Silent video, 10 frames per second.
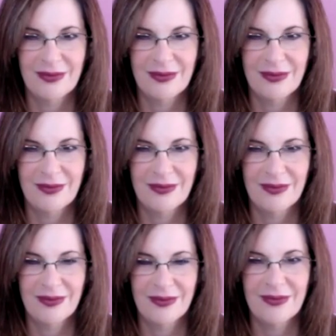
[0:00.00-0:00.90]

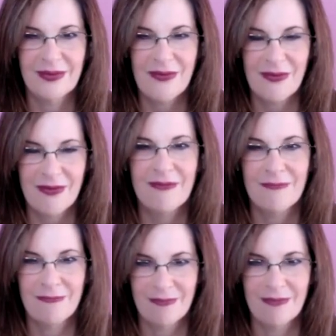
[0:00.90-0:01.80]

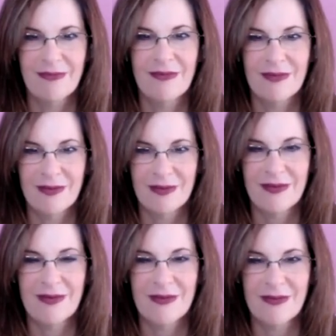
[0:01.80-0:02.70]

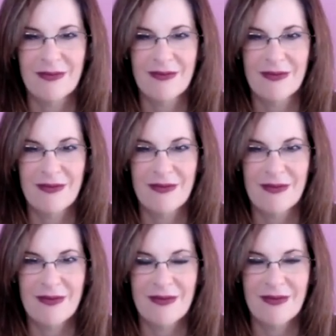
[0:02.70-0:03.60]

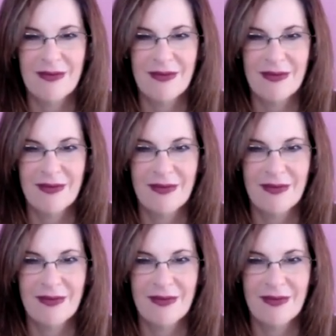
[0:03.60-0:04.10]
This person isn't speaking.